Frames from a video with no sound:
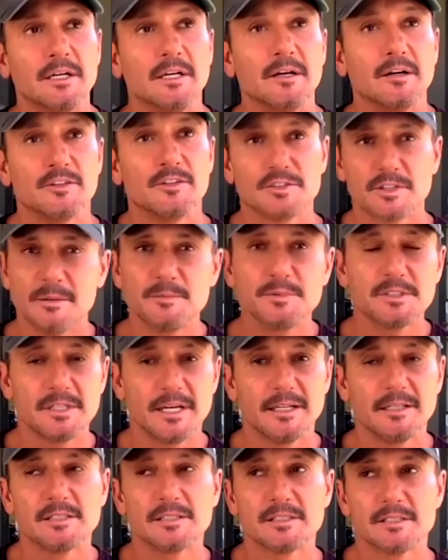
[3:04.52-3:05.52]
Some
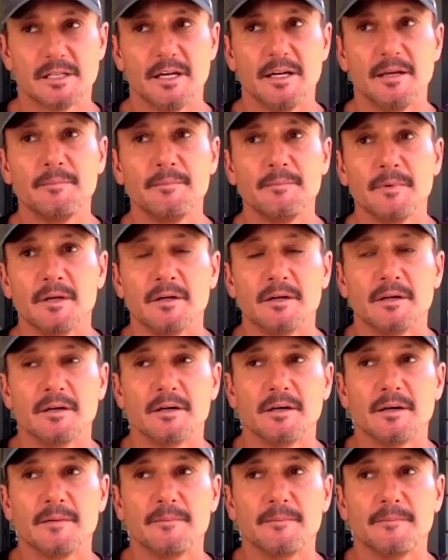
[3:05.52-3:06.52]
stayed the same.
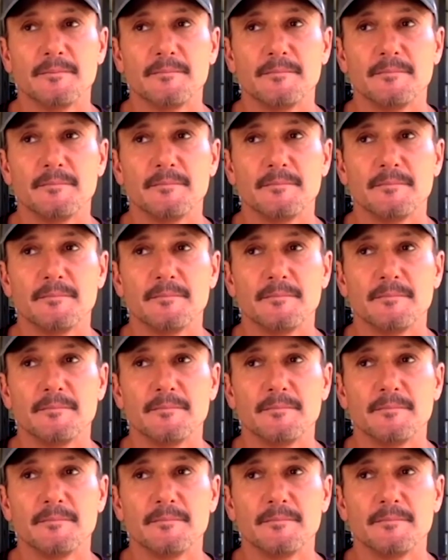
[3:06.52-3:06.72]
And